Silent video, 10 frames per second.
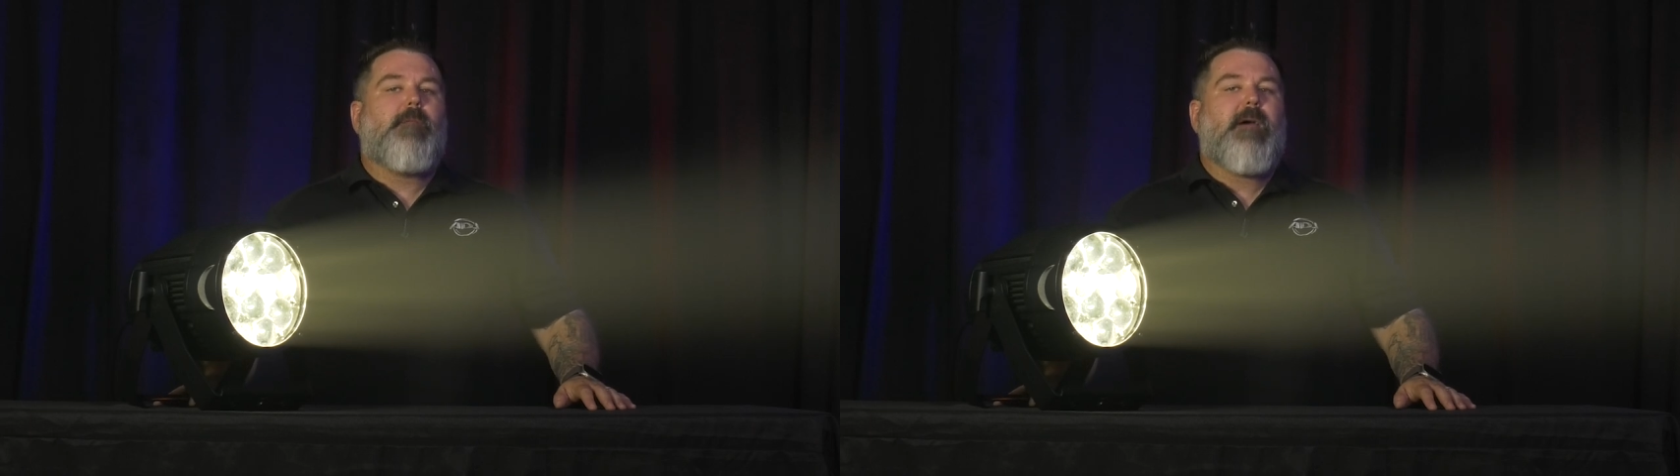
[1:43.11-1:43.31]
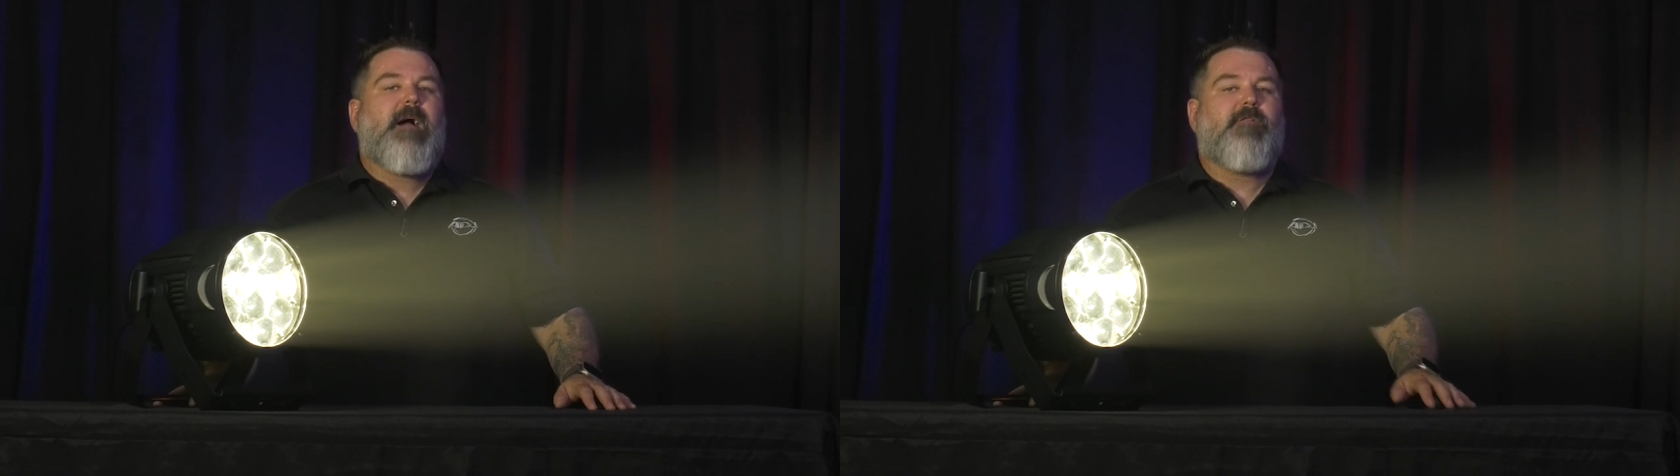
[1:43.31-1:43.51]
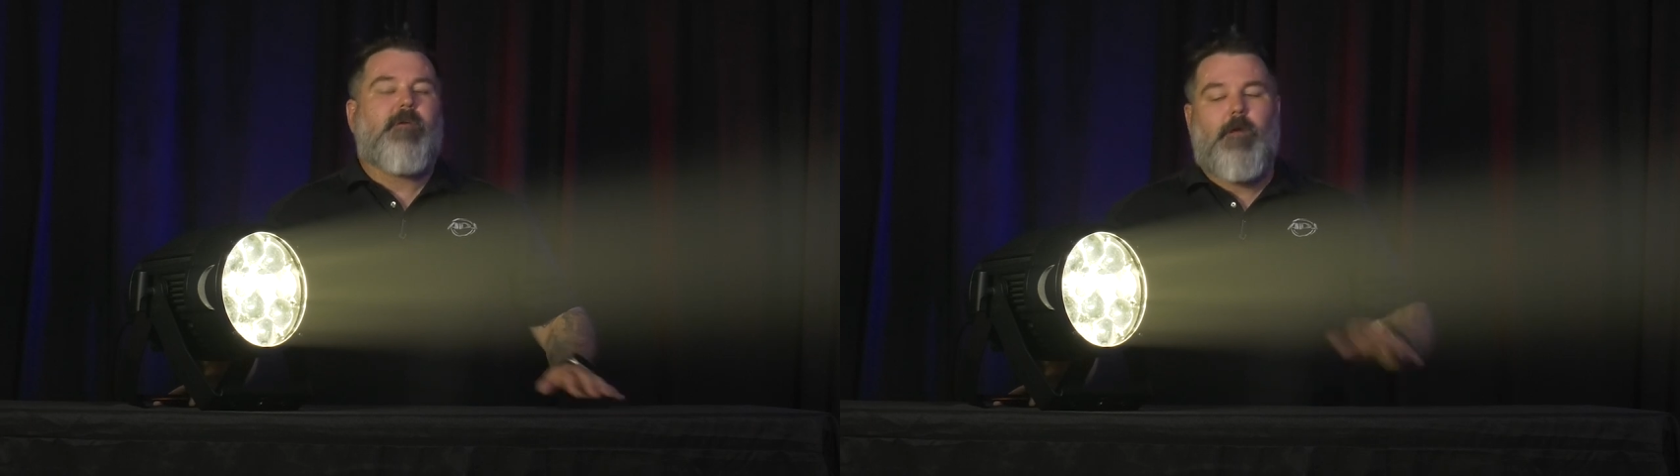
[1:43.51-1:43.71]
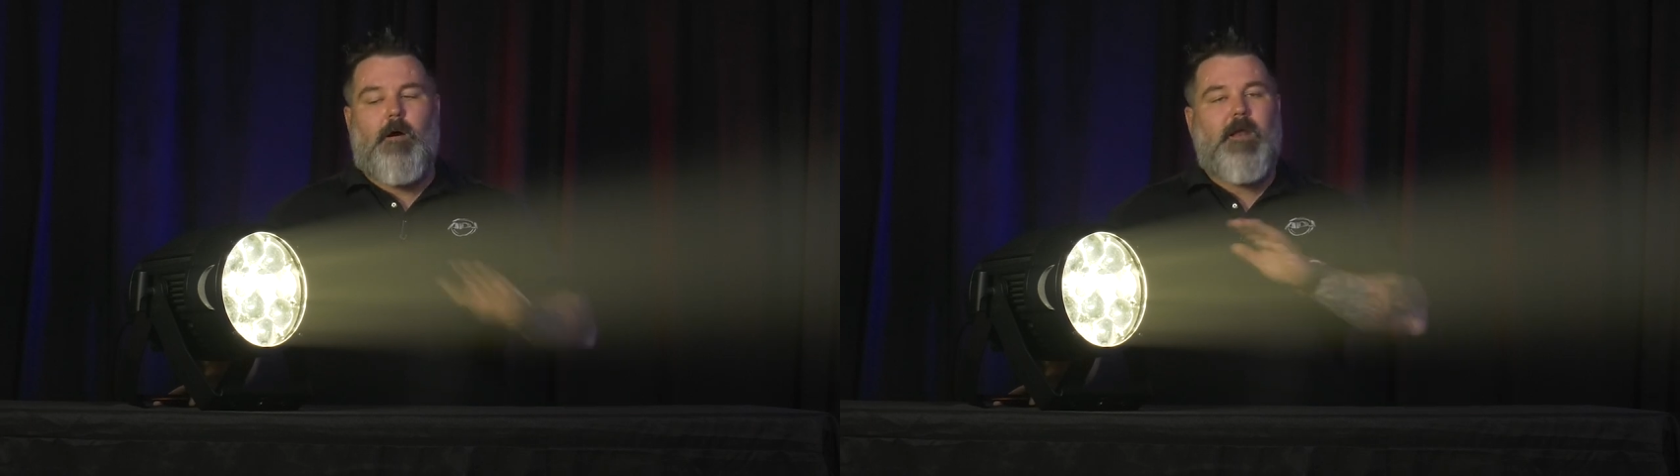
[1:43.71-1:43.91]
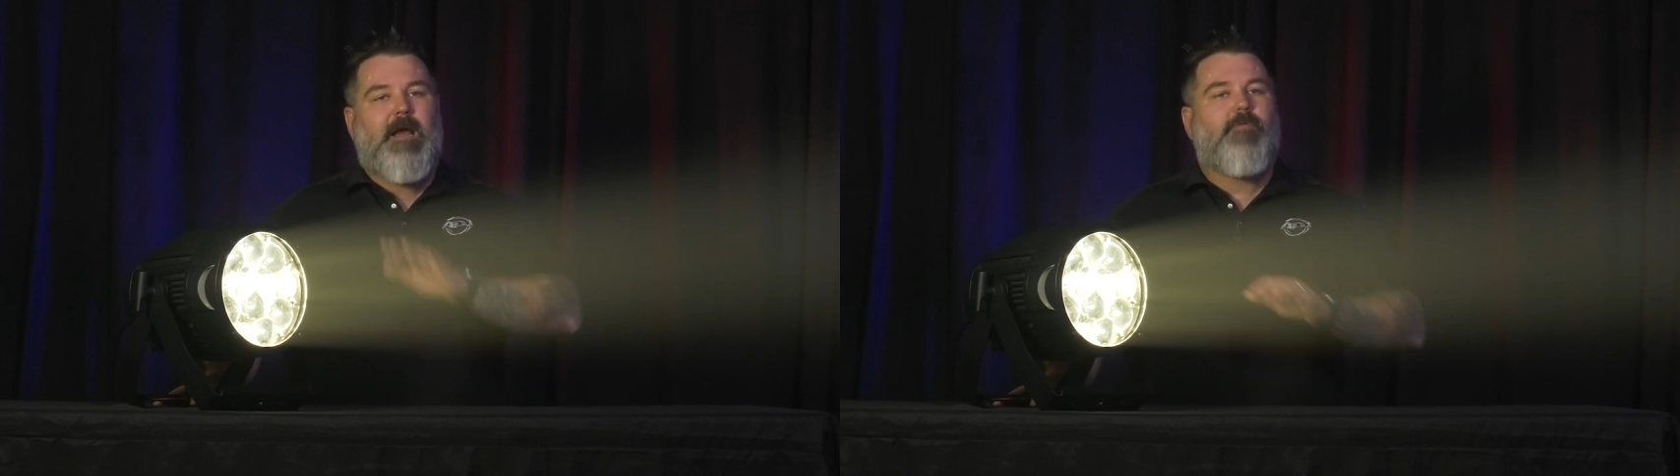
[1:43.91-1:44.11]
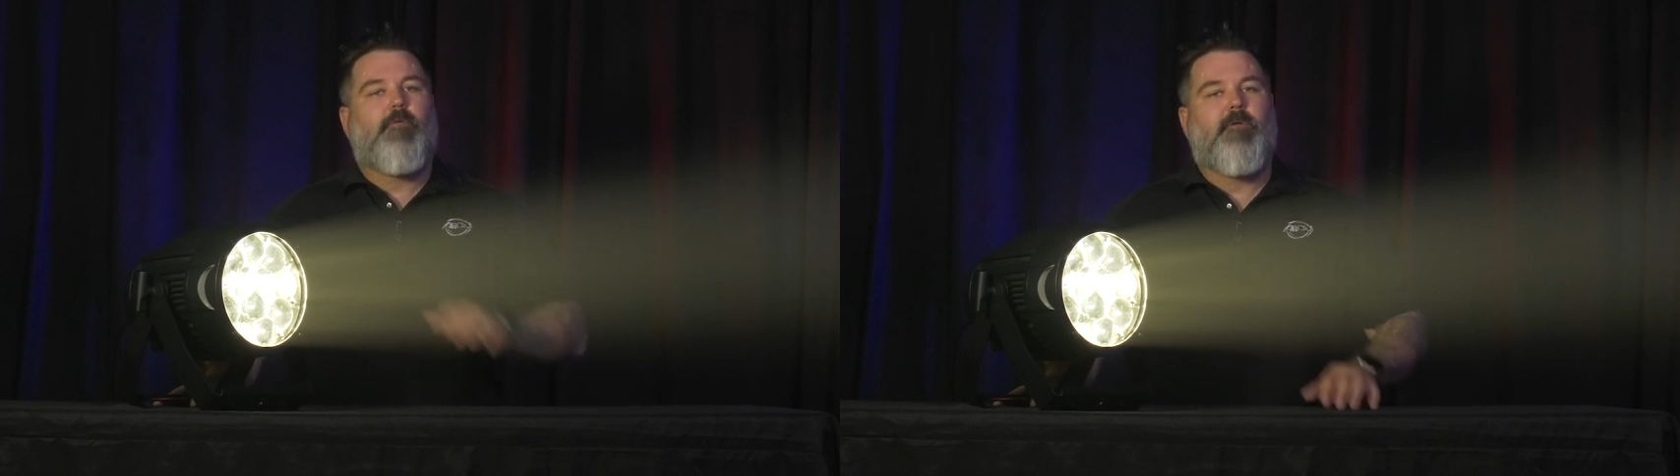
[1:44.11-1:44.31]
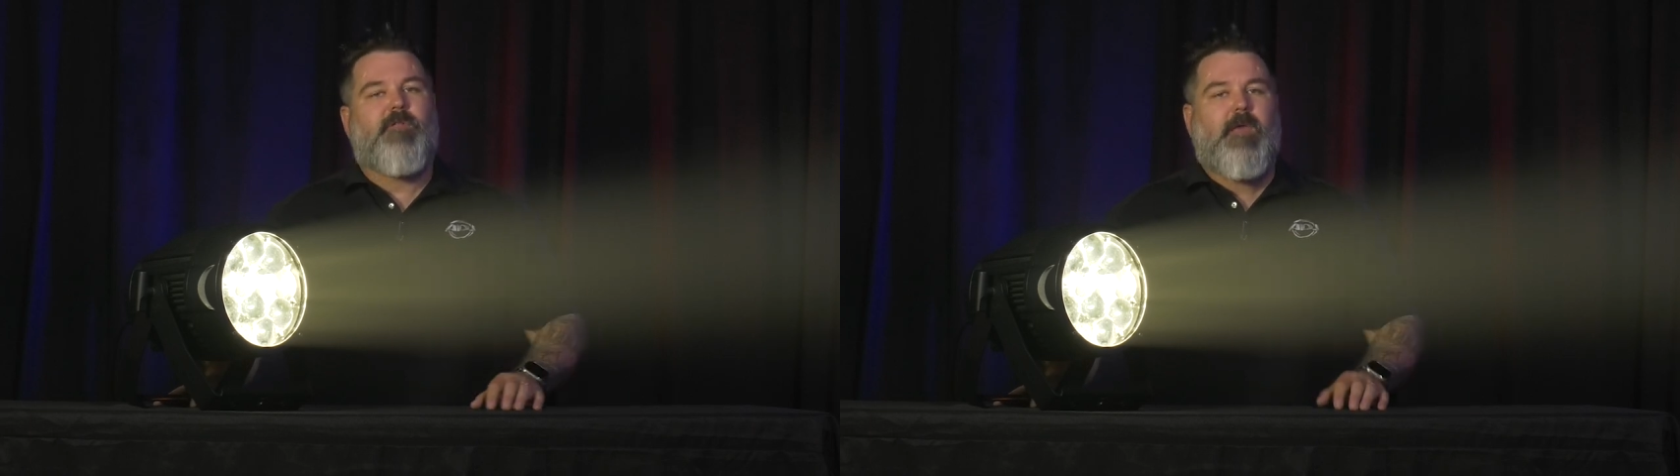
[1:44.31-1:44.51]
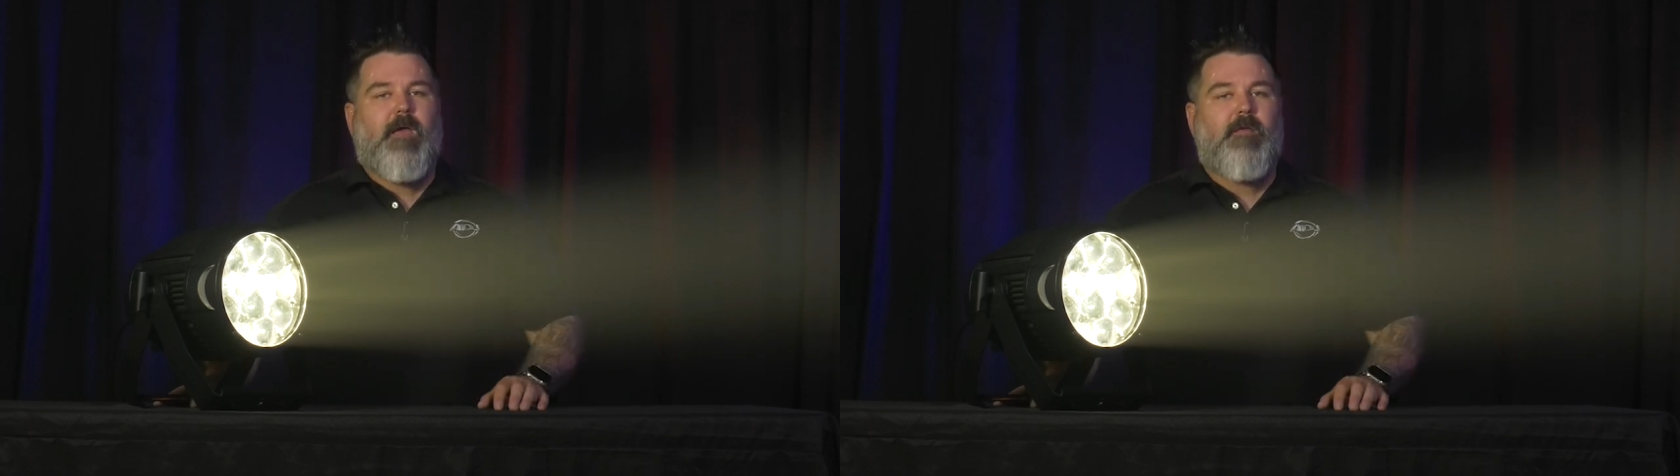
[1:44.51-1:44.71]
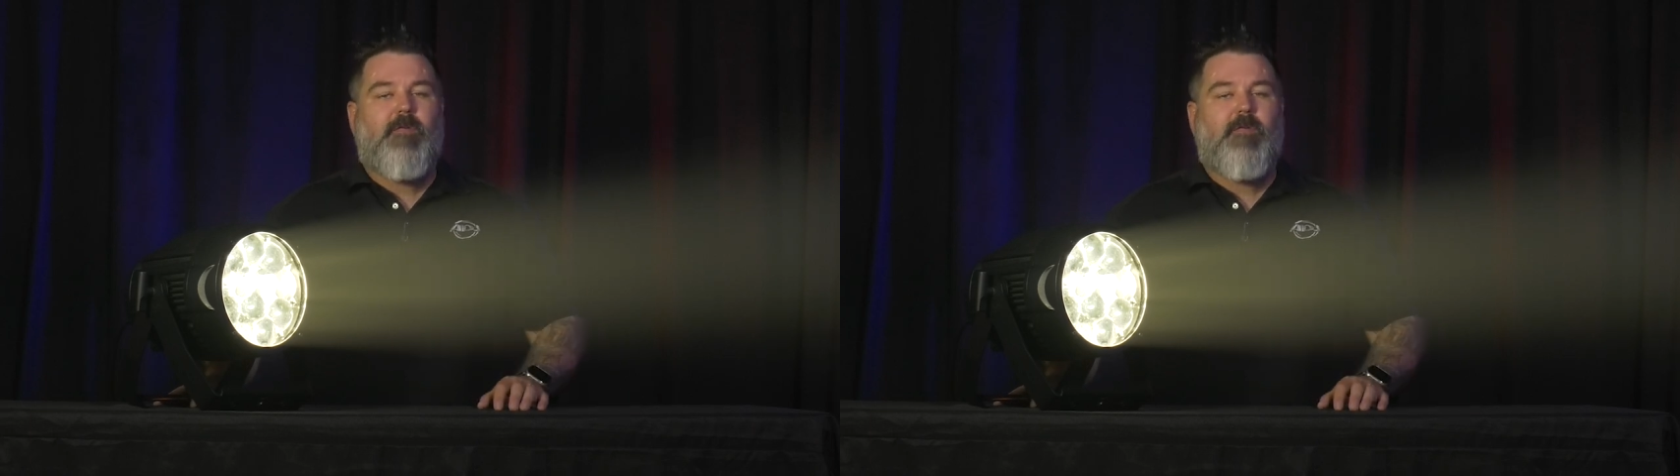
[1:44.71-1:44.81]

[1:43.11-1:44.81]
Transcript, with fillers: imagine on an outdoor stage.